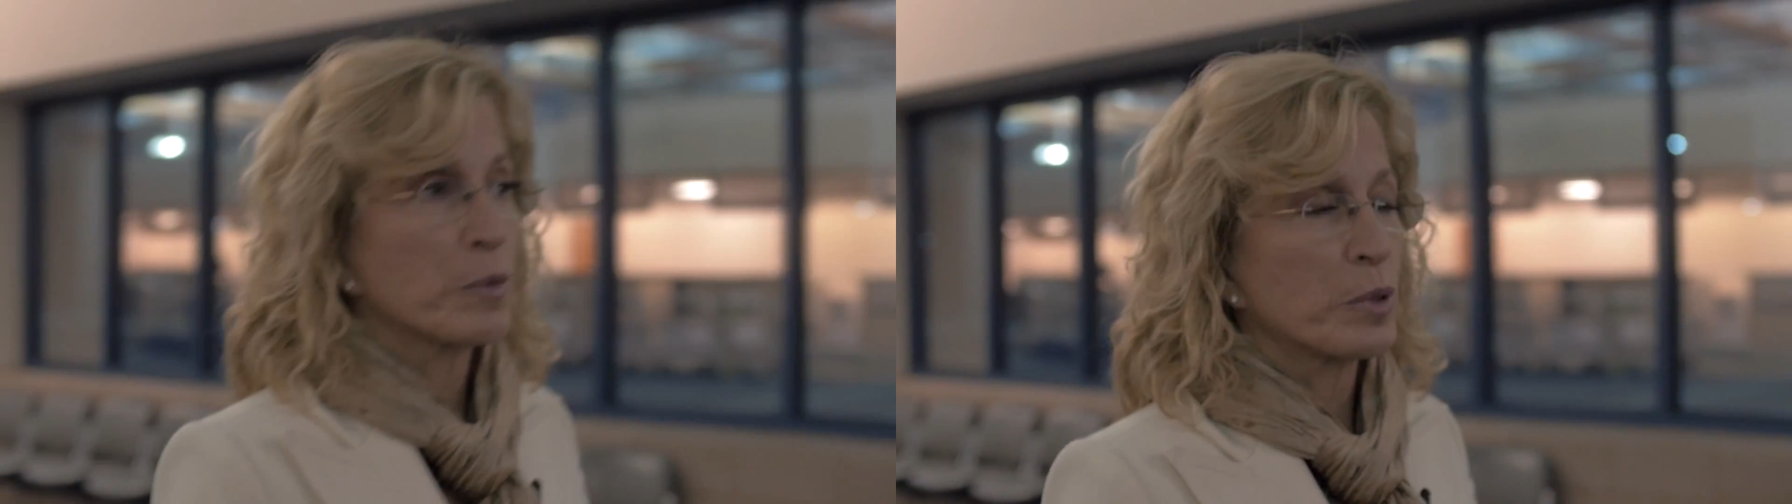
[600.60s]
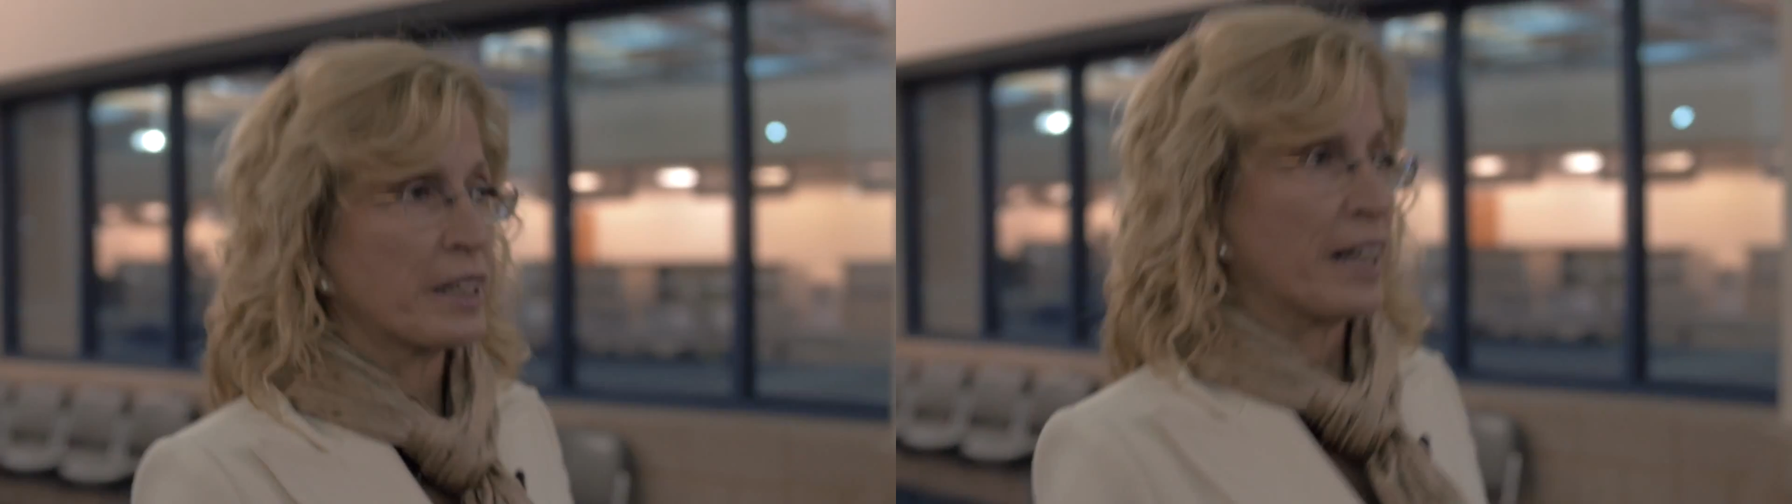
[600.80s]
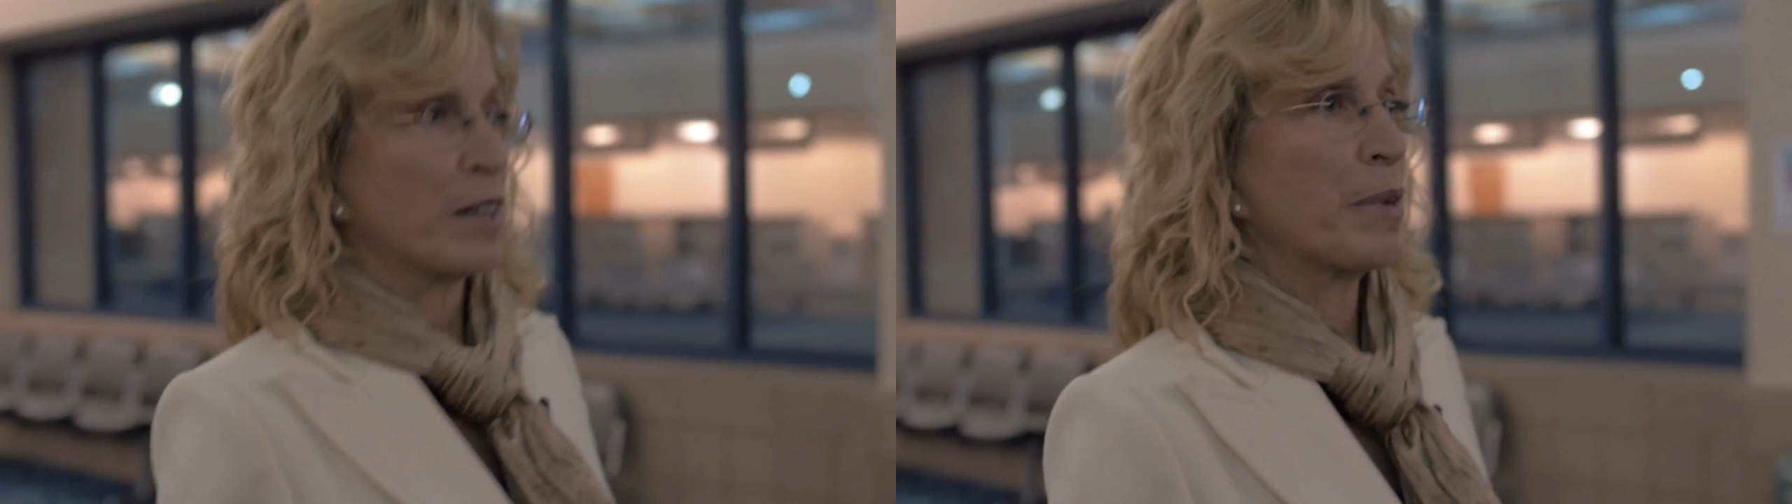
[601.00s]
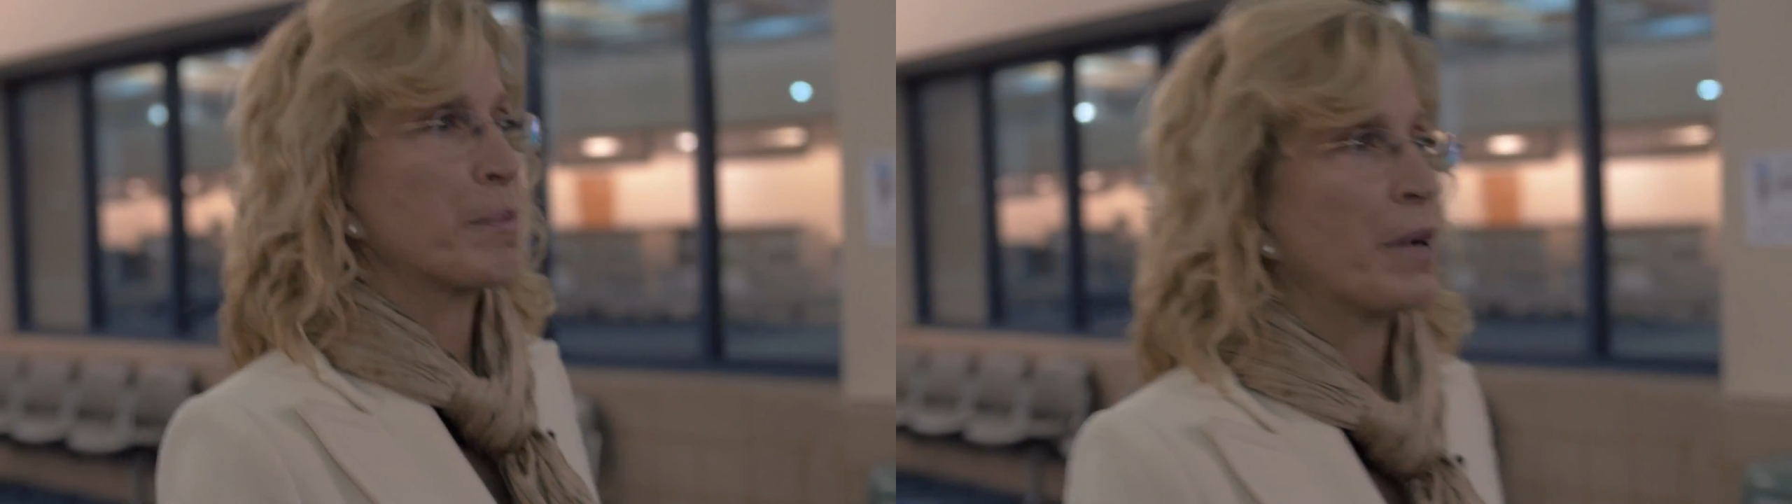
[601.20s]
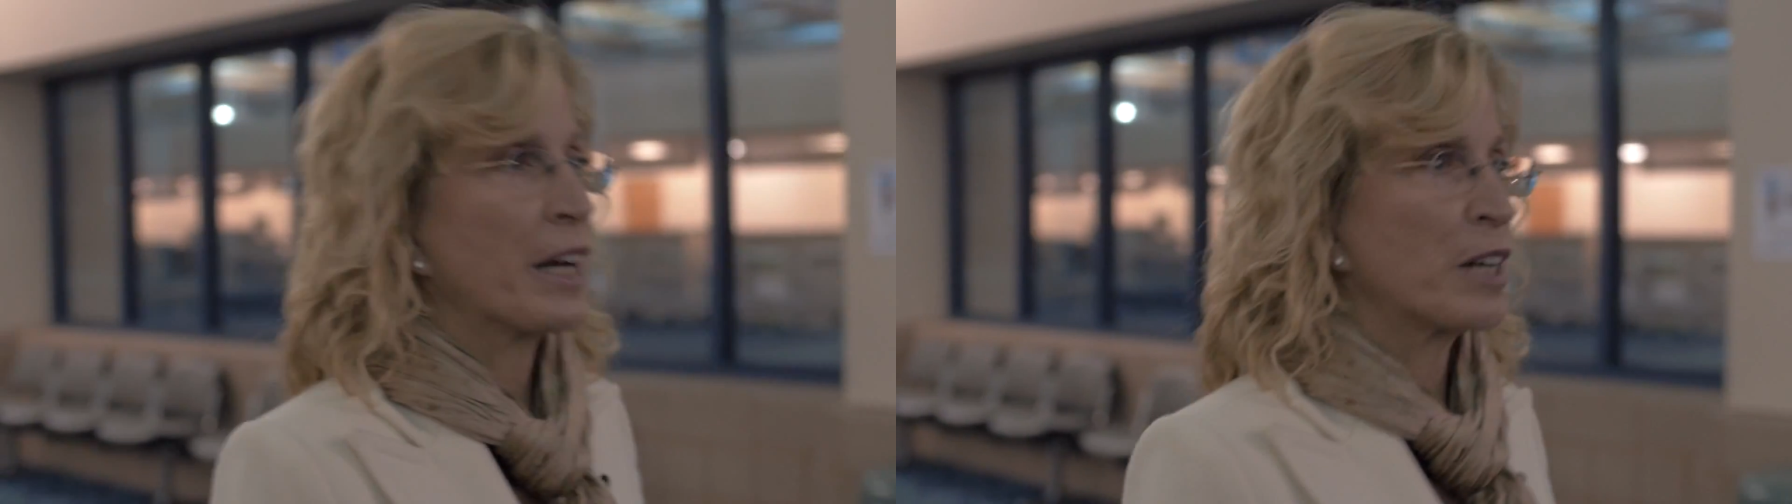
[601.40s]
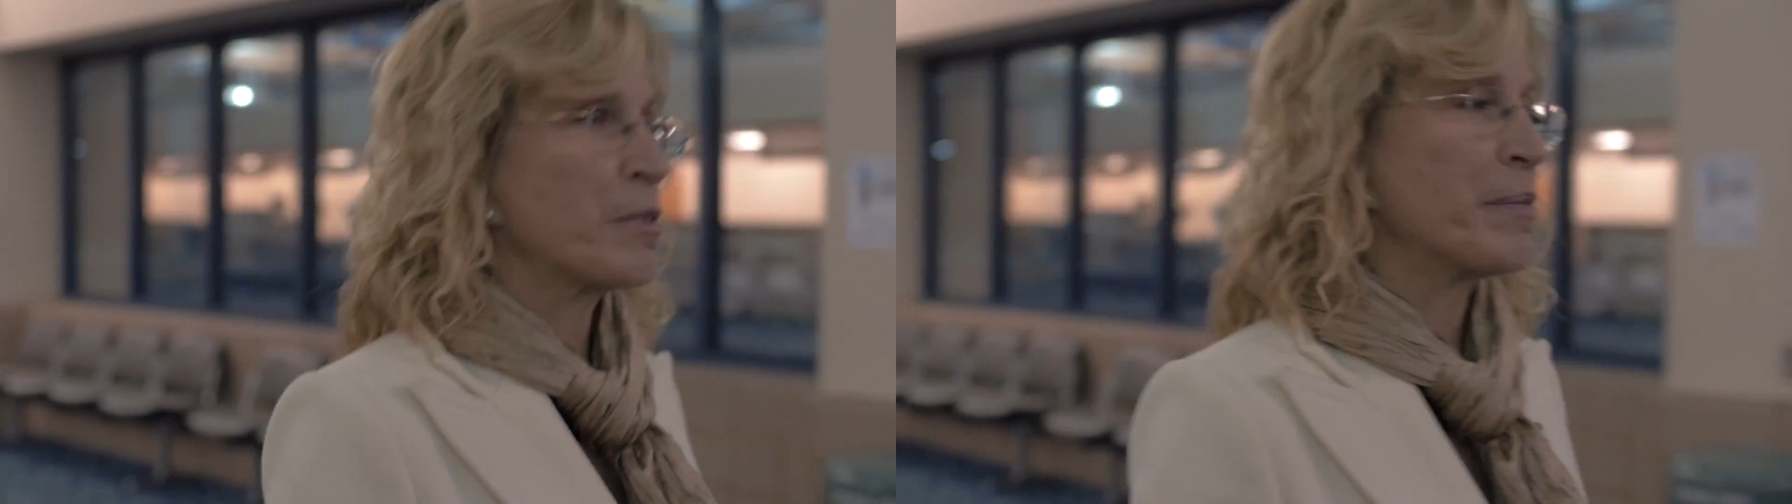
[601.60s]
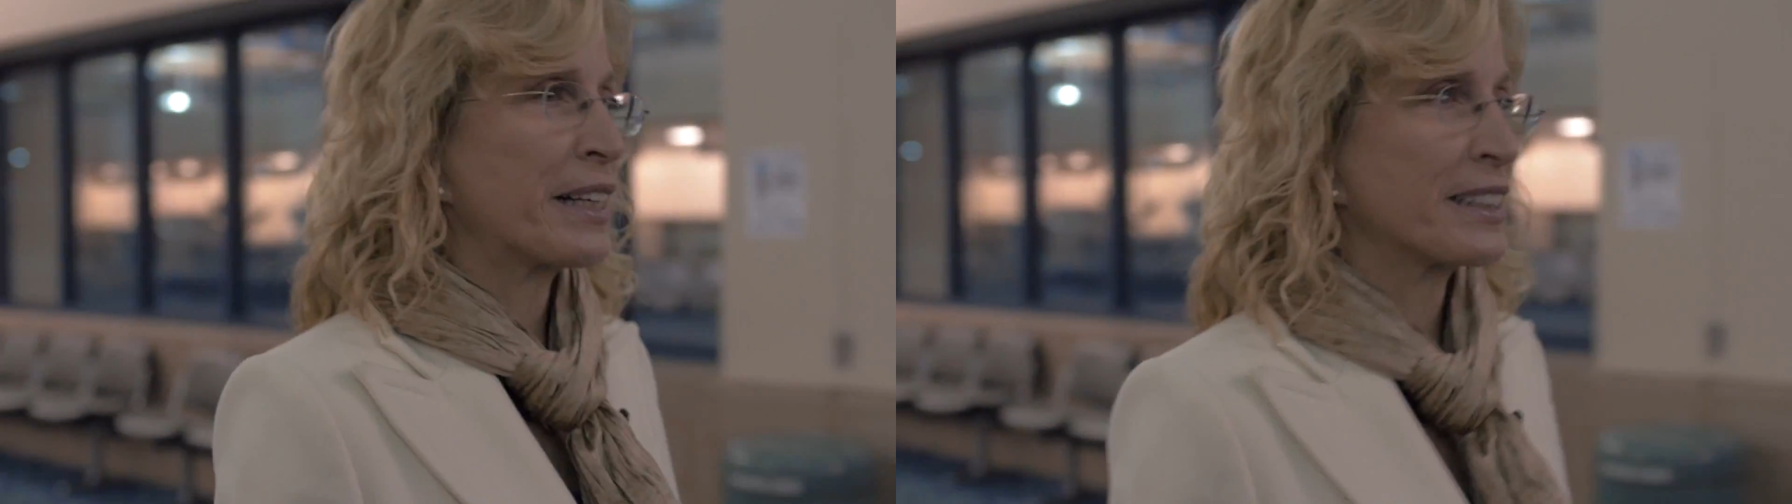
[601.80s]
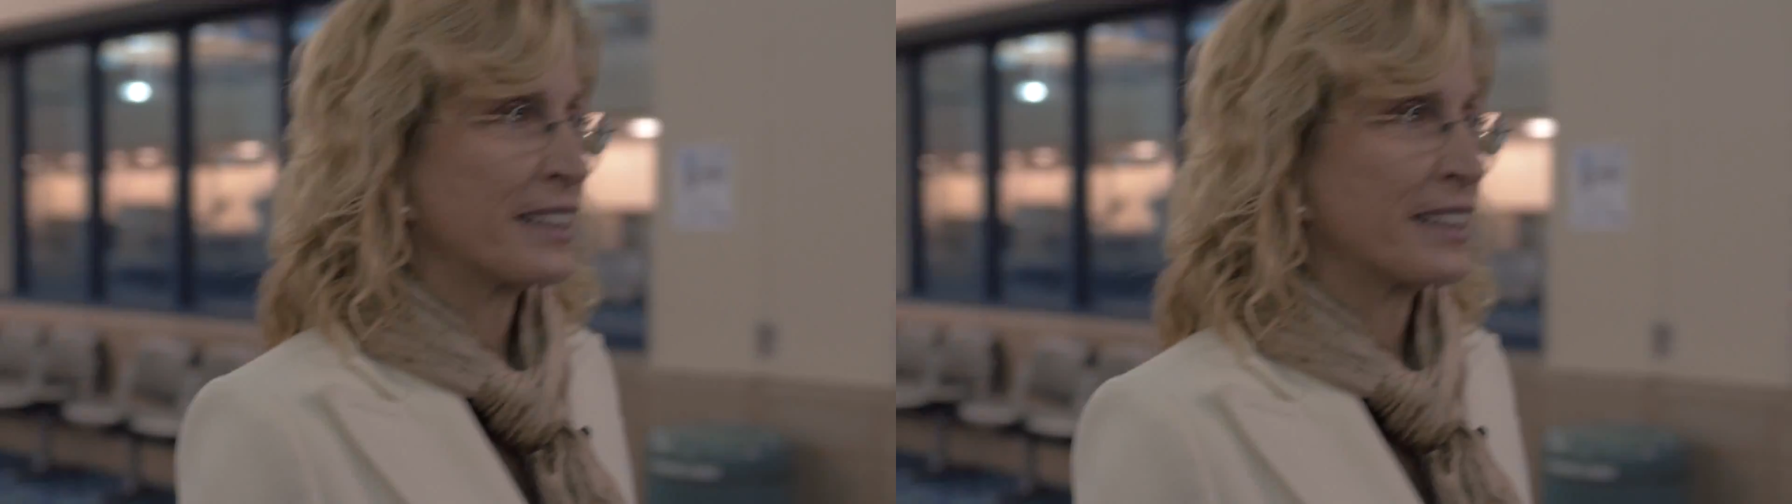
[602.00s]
the word out about biomimetic